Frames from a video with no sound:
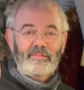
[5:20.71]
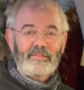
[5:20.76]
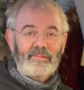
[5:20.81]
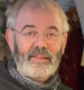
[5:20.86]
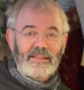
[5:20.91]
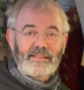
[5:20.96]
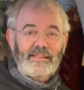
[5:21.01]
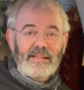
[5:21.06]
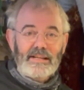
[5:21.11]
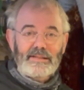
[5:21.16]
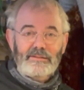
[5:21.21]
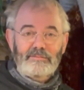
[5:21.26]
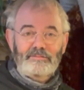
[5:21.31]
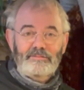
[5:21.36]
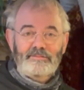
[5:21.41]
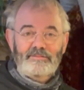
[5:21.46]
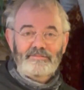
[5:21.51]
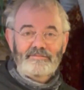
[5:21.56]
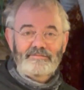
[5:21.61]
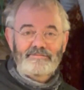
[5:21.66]
That's it.
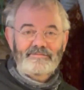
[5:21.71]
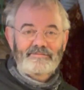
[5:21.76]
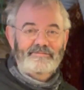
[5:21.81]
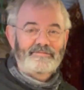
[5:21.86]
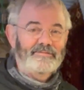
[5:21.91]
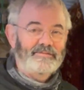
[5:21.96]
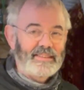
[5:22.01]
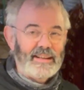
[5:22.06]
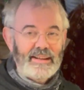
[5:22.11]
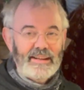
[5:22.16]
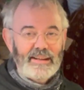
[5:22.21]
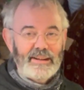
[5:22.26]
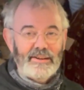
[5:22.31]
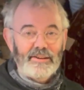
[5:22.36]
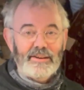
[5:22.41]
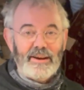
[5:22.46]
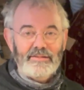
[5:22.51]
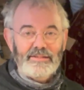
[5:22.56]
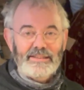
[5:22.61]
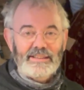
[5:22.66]

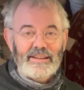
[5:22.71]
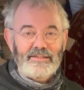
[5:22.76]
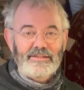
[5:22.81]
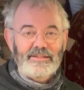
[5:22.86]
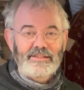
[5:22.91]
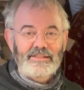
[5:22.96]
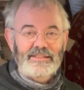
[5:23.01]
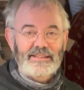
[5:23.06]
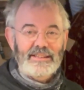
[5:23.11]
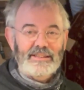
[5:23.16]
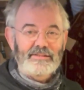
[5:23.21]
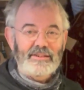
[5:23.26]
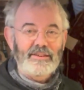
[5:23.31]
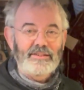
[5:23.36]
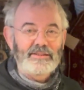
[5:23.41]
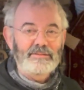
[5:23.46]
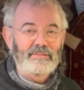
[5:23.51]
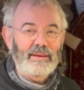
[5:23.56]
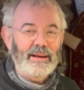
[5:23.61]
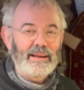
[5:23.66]
Look after yourselves. Cheers
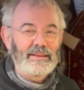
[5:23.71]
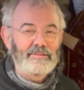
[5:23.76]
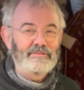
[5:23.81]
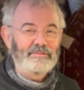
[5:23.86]
folks, bye.